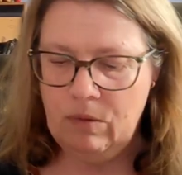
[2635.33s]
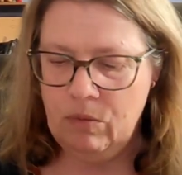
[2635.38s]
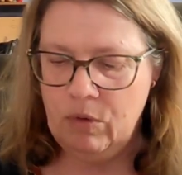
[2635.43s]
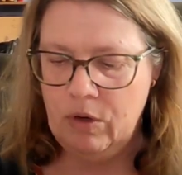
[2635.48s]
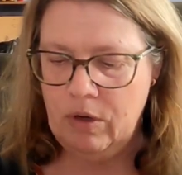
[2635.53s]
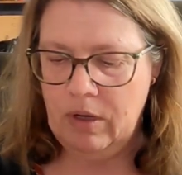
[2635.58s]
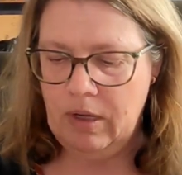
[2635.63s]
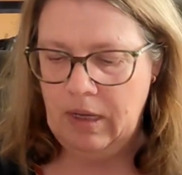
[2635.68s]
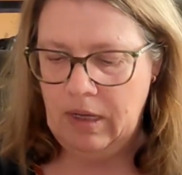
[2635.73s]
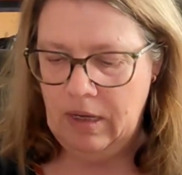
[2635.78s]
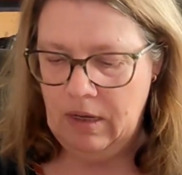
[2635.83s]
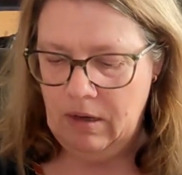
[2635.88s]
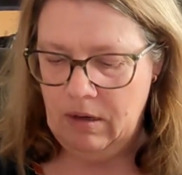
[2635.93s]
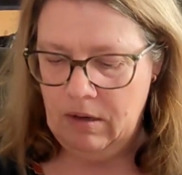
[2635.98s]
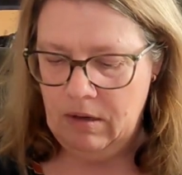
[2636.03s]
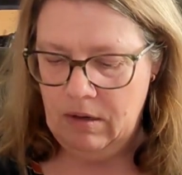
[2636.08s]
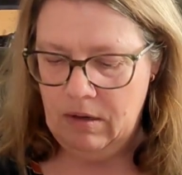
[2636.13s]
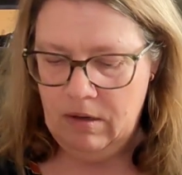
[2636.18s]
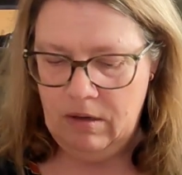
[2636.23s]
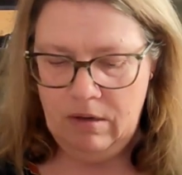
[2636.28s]
working
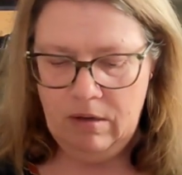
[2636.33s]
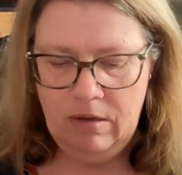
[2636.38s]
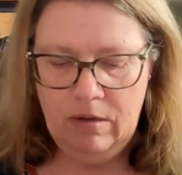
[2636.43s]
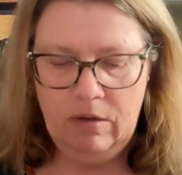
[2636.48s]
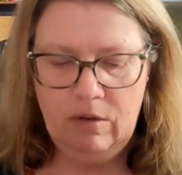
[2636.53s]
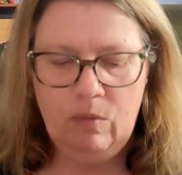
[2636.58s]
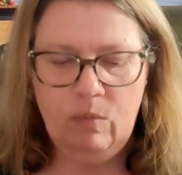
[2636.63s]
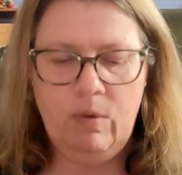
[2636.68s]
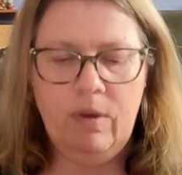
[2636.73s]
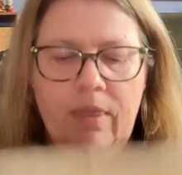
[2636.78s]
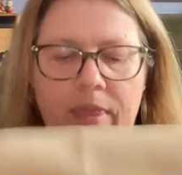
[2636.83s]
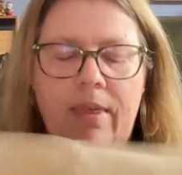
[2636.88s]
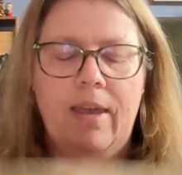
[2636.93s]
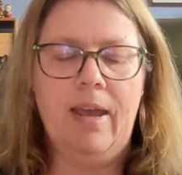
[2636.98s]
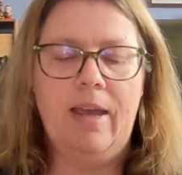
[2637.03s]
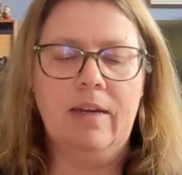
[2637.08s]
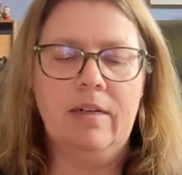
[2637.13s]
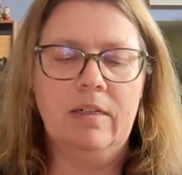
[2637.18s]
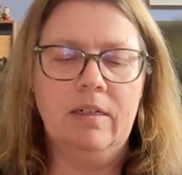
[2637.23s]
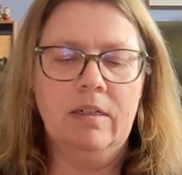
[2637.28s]
with
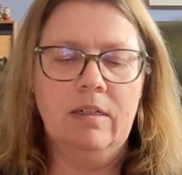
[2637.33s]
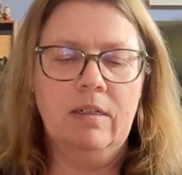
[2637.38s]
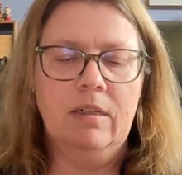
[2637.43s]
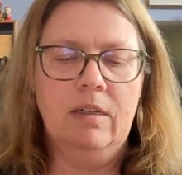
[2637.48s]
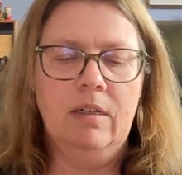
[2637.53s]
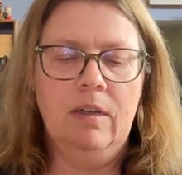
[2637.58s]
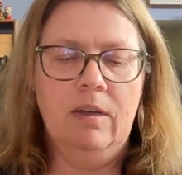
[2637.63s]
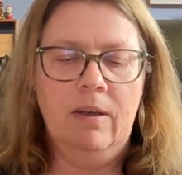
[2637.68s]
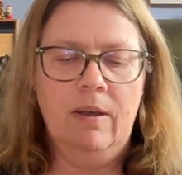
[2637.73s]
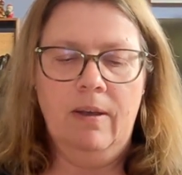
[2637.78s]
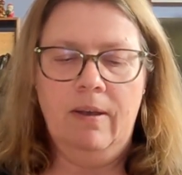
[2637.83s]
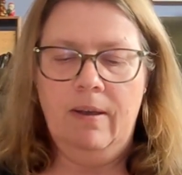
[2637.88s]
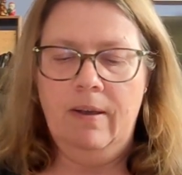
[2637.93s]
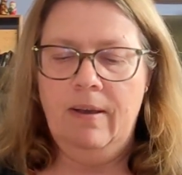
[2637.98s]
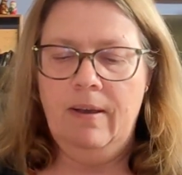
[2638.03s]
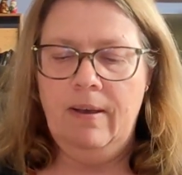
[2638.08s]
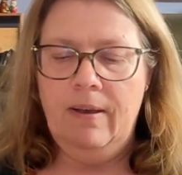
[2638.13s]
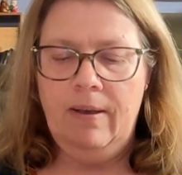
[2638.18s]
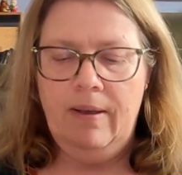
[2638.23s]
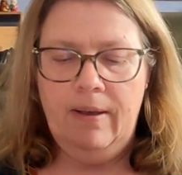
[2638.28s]
that.
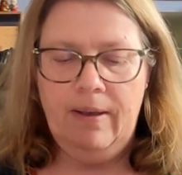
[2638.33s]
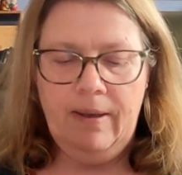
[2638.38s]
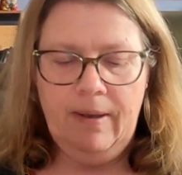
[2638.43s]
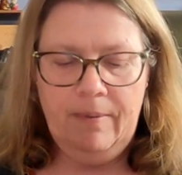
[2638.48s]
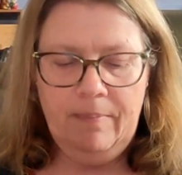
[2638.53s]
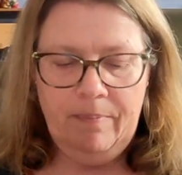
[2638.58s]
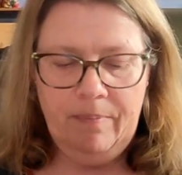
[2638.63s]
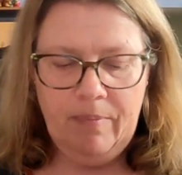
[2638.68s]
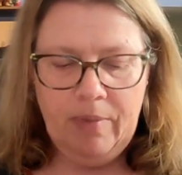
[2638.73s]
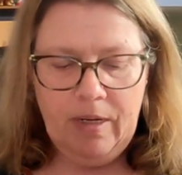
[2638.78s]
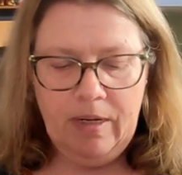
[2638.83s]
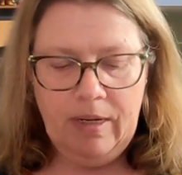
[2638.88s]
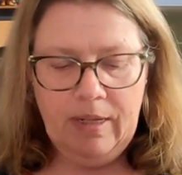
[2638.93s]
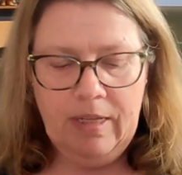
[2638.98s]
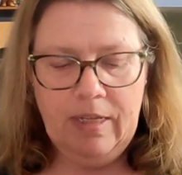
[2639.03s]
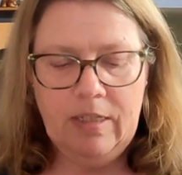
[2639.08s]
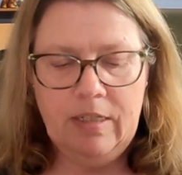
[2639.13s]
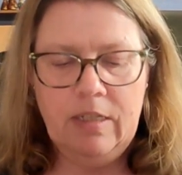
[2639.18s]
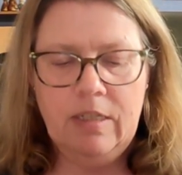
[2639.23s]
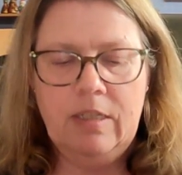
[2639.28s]
But
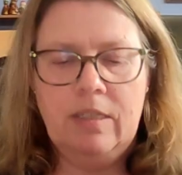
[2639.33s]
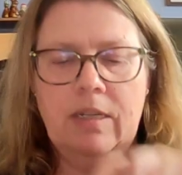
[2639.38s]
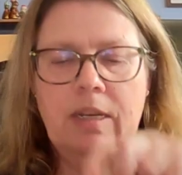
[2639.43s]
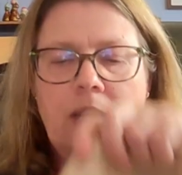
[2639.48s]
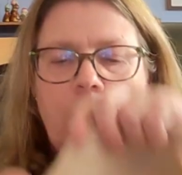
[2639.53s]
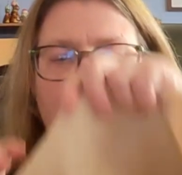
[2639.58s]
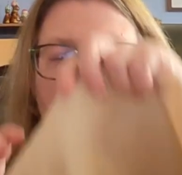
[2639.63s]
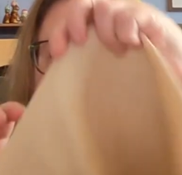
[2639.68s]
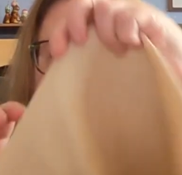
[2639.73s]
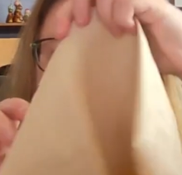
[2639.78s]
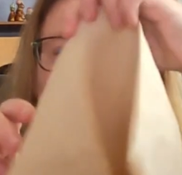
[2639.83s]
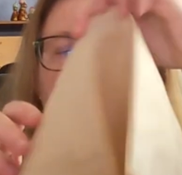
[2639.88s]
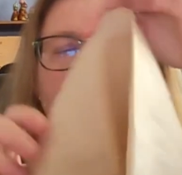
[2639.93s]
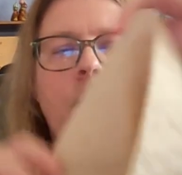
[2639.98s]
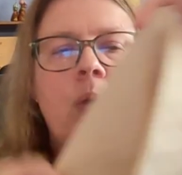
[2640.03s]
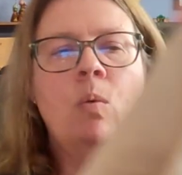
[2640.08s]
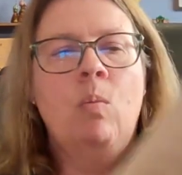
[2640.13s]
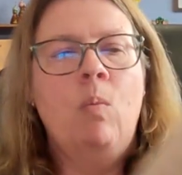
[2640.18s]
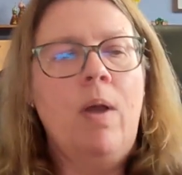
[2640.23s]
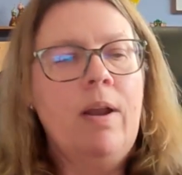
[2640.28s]
this is,
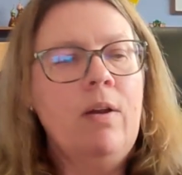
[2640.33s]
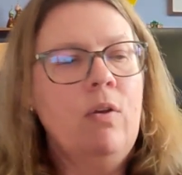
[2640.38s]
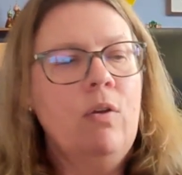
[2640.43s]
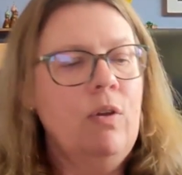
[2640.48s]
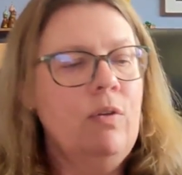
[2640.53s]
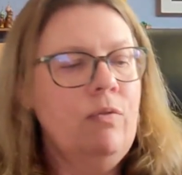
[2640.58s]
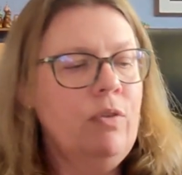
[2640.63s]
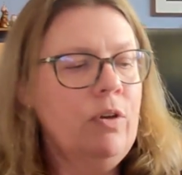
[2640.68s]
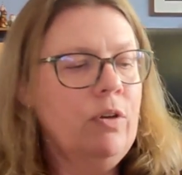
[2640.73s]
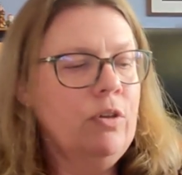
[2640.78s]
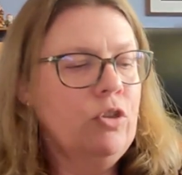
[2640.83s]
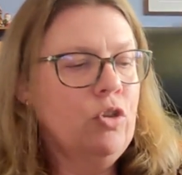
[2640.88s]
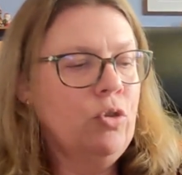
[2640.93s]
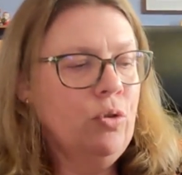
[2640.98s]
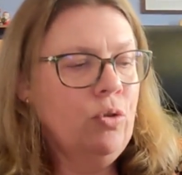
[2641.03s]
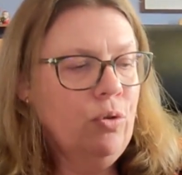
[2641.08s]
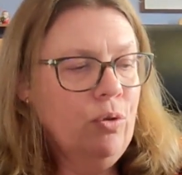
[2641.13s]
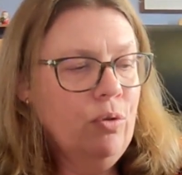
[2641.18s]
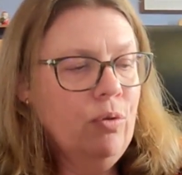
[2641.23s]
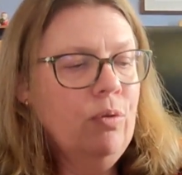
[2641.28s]

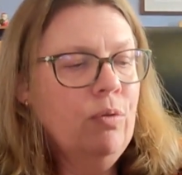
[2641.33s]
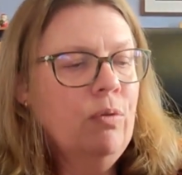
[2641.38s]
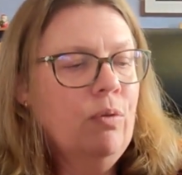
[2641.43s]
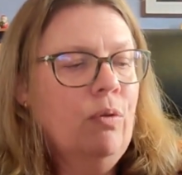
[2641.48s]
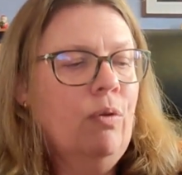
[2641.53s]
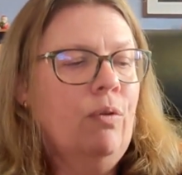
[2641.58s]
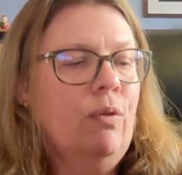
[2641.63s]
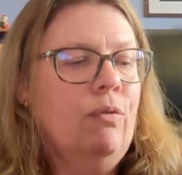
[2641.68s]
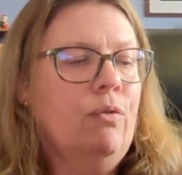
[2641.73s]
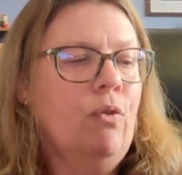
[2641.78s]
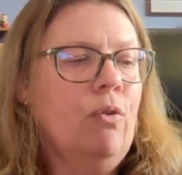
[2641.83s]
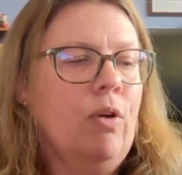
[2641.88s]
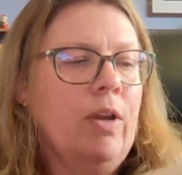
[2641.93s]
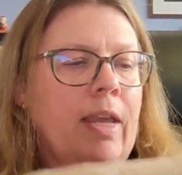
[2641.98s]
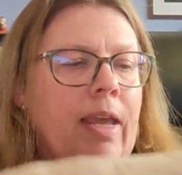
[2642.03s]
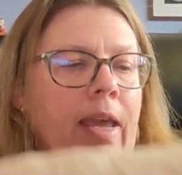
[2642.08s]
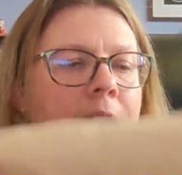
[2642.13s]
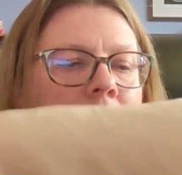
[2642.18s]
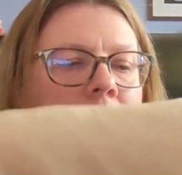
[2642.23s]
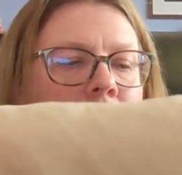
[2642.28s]
1/2 on 40
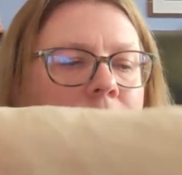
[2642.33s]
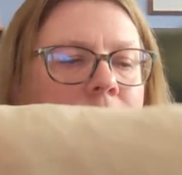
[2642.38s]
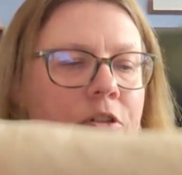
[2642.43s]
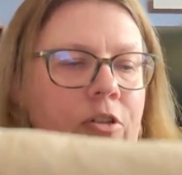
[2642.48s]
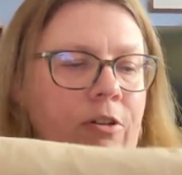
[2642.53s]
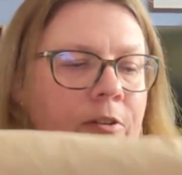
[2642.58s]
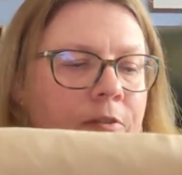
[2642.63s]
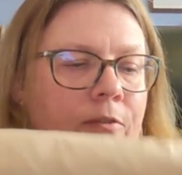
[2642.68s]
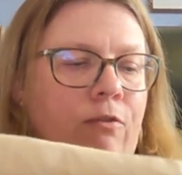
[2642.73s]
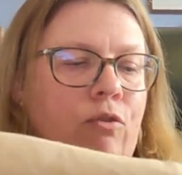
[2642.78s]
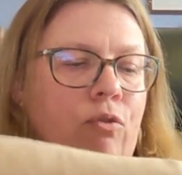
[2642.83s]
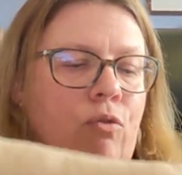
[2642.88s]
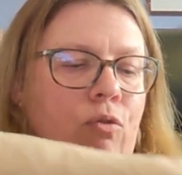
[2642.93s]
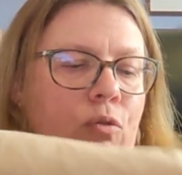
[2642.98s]
count full